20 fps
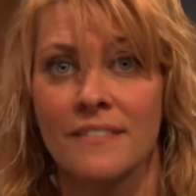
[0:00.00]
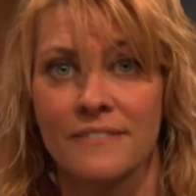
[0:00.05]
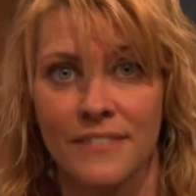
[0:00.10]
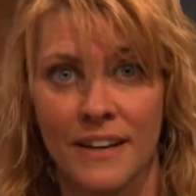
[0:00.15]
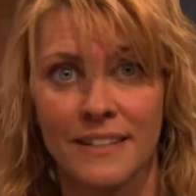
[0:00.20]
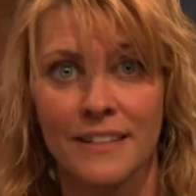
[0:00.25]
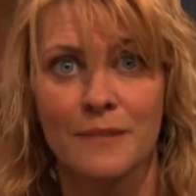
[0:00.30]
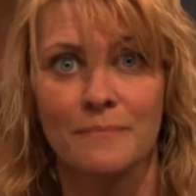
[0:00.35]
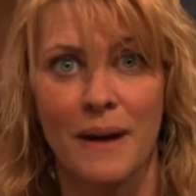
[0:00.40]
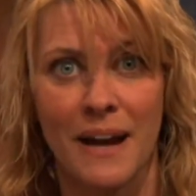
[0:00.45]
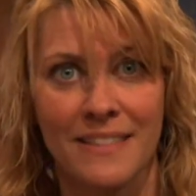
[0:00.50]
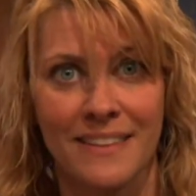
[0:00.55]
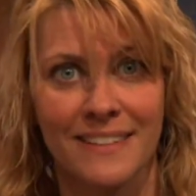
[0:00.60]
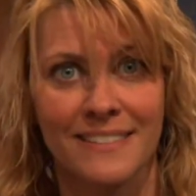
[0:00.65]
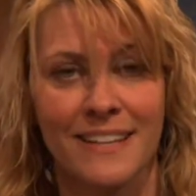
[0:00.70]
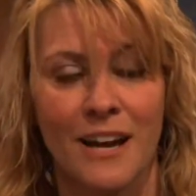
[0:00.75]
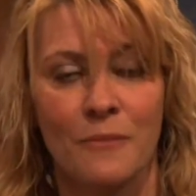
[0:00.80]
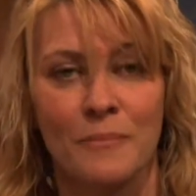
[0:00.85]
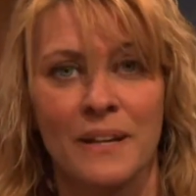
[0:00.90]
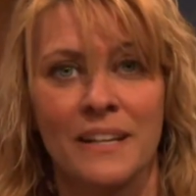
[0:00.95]
funded by the
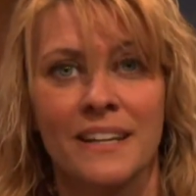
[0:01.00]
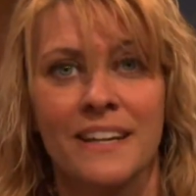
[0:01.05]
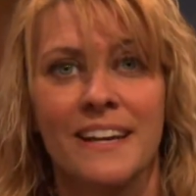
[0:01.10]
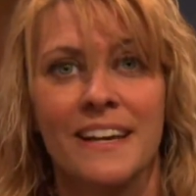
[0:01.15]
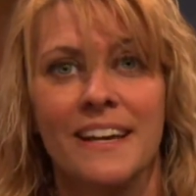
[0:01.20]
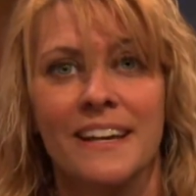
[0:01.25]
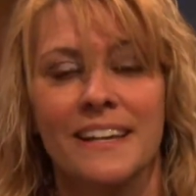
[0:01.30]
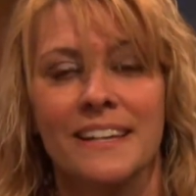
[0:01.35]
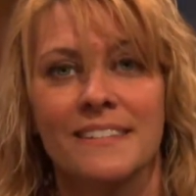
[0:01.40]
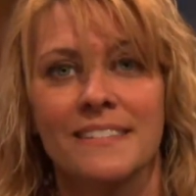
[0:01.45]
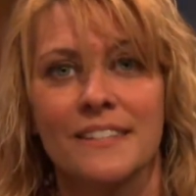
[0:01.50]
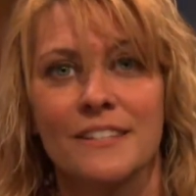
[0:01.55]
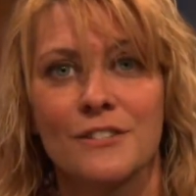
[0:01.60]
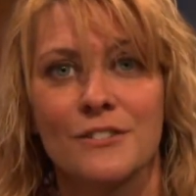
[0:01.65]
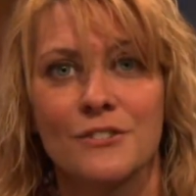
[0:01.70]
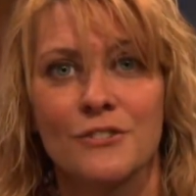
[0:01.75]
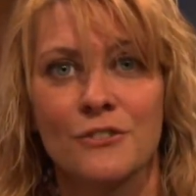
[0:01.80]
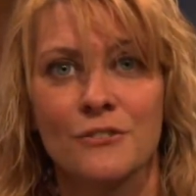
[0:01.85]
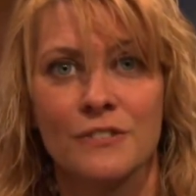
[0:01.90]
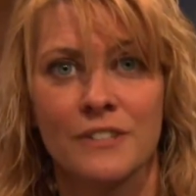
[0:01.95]
endowment is the
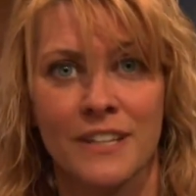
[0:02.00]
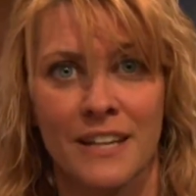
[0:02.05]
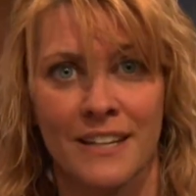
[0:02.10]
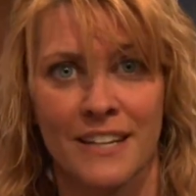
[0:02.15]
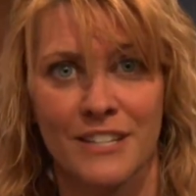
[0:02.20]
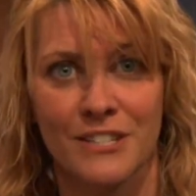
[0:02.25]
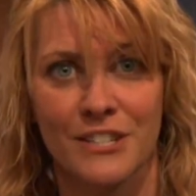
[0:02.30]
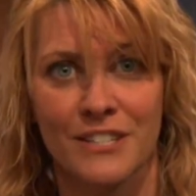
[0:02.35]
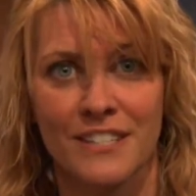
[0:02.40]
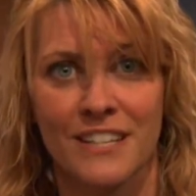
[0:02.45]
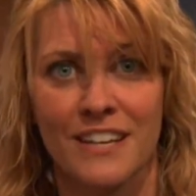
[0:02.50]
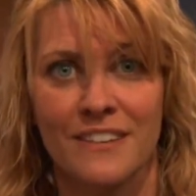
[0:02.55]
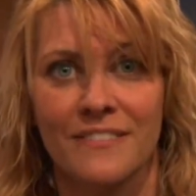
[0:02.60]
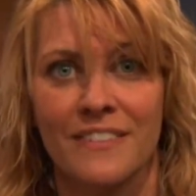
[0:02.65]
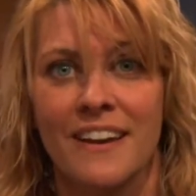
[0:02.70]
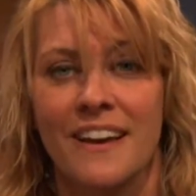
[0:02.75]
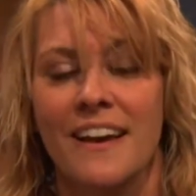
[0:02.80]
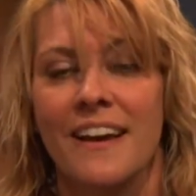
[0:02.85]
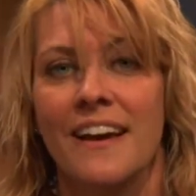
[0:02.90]
Student Initiative.